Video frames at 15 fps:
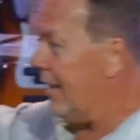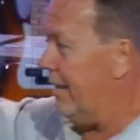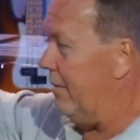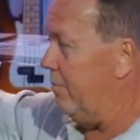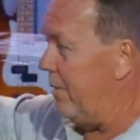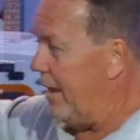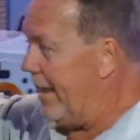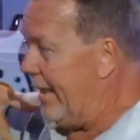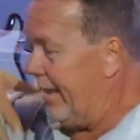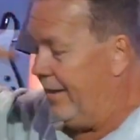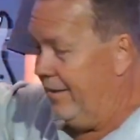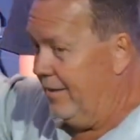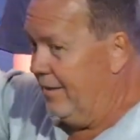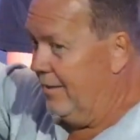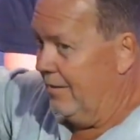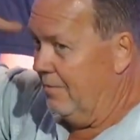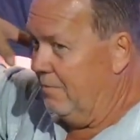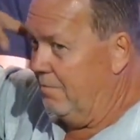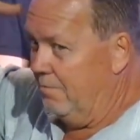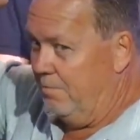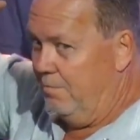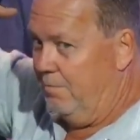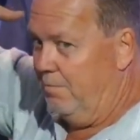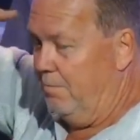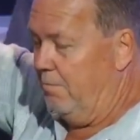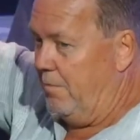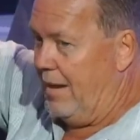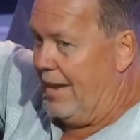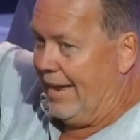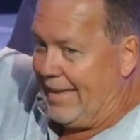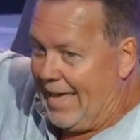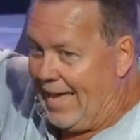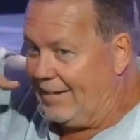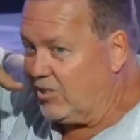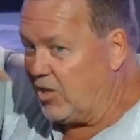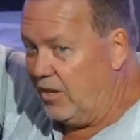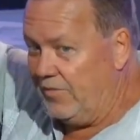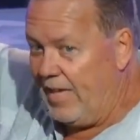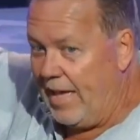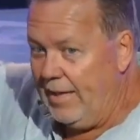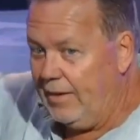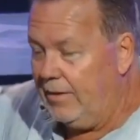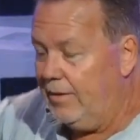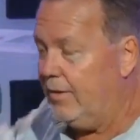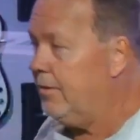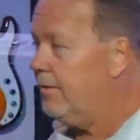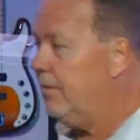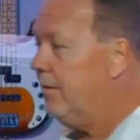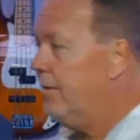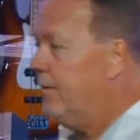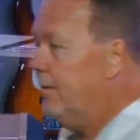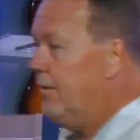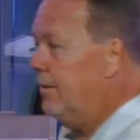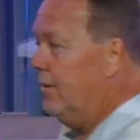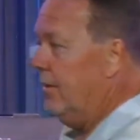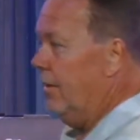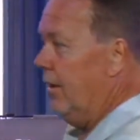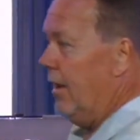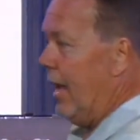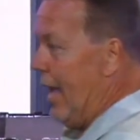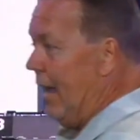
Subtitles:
of my catch on that? I